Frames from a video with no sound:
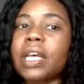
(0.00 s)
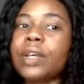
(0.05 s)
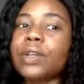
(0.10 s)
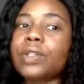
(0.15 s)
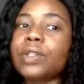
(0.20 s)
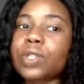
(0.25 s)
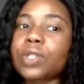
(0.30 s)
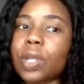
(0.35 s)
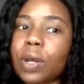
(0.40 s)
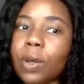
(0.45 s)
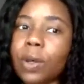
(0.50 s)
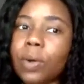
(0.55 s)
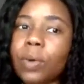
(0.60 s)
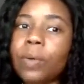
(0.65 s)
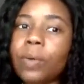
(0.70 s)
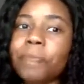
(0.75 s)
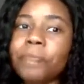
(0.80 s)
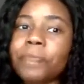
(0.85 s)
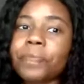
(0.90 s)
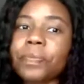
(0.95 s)

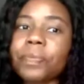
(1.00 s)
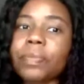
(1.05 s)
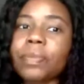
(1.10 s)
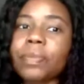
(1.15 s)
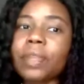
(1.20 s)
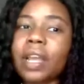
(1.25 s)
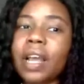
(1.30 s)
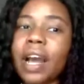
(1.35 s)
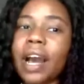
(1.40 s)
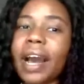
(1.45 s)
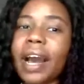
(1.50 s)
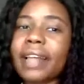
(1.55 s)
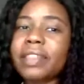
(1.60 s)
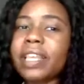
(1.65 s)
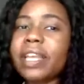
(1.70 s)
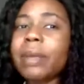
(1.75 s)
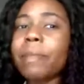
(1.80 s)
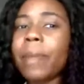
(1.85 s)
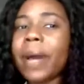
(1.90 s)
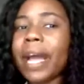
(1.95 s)
So, I
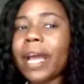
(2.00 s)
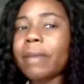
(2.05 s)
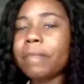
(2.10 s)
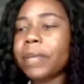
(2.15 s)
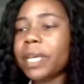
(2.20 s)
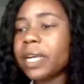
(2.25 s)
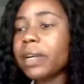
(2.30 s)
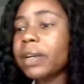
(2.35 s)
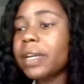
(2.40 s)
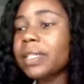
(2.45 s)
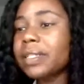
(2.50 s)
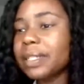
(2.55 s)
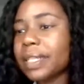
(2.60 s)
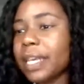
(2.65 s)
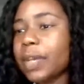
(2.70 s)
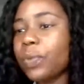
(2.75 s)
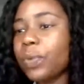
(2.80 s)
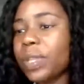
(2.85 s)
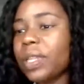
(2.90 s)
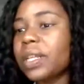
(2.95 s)
think by appearance,
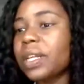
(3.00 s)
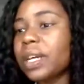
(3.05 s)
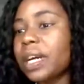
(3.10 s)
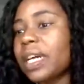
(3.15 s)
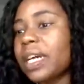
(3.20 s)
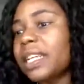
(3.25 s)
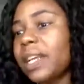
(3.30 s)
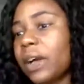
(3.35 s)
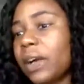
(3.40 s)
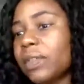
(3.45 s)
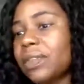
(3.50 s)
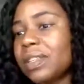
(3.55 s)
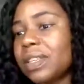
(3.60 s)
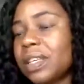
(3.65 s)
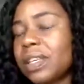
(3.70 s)
it would look unhealthy.